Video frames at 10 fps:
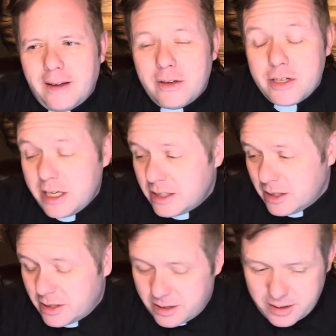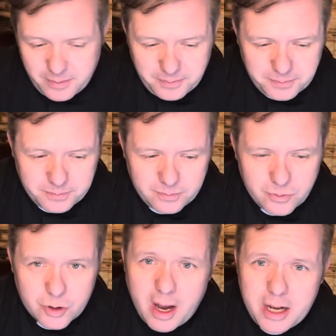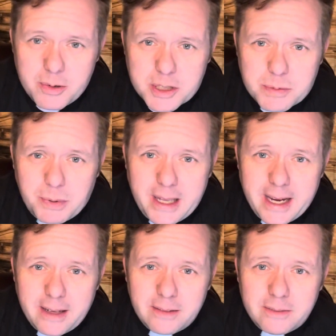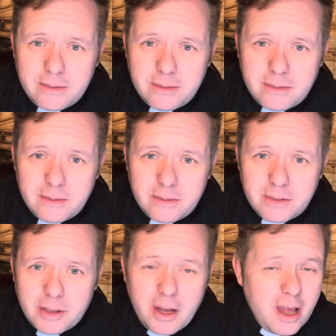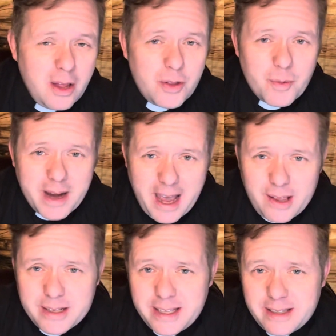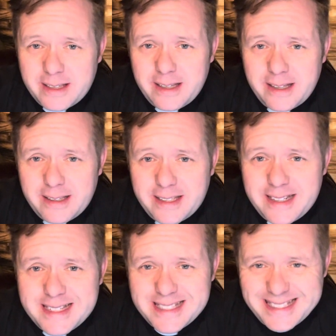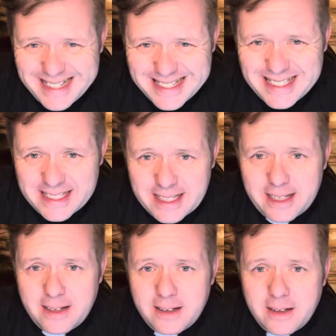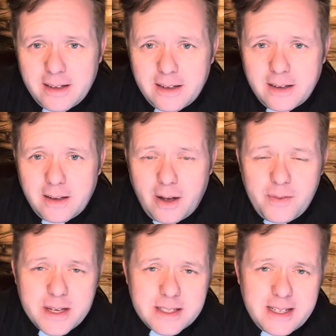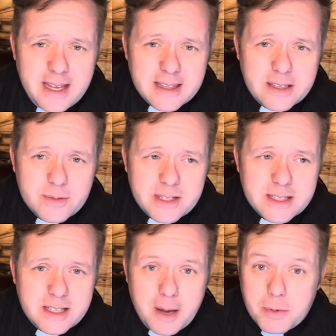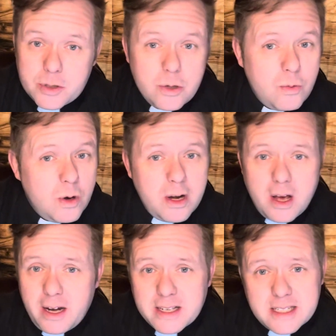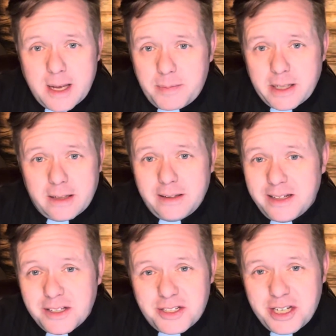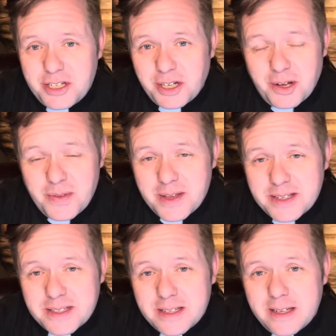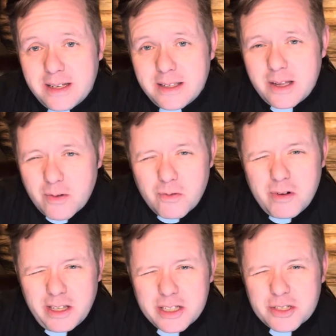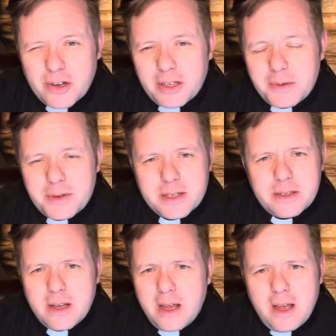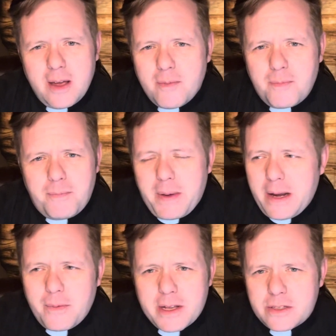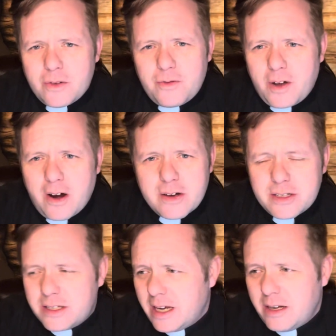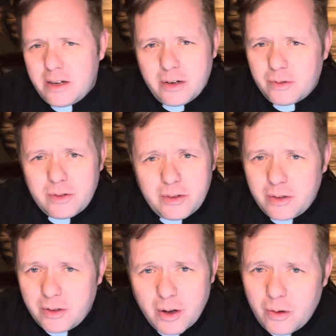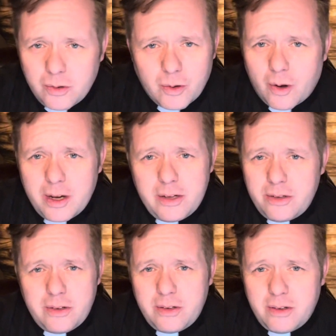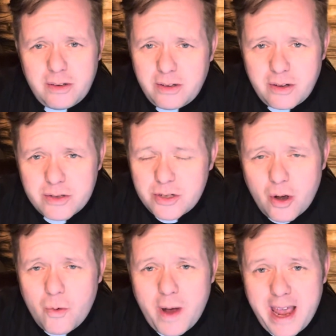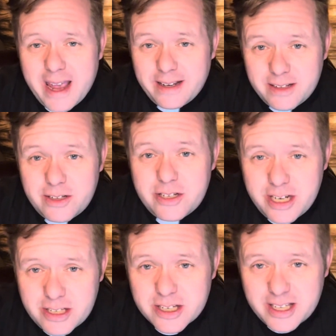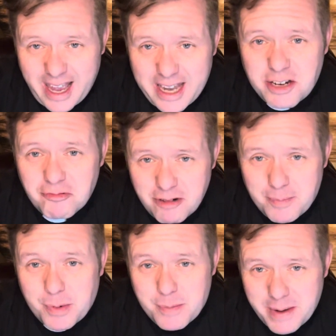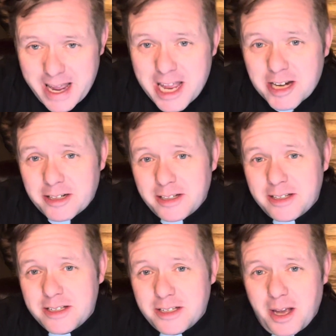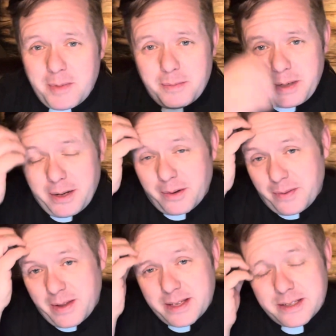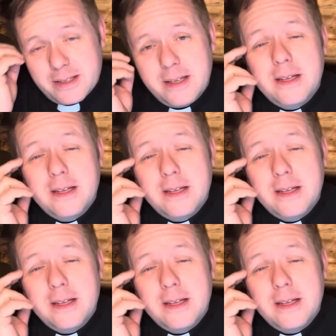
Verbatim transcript: Jesus, trying to explain the, the reality, the, the necessity of his death to his disciples who were not accepting his teaching on this. They were really struggling with this. Peter went so far as to say, you know, no, Lord, there's no way. And Jesus had to reprimand Simon Peter in this.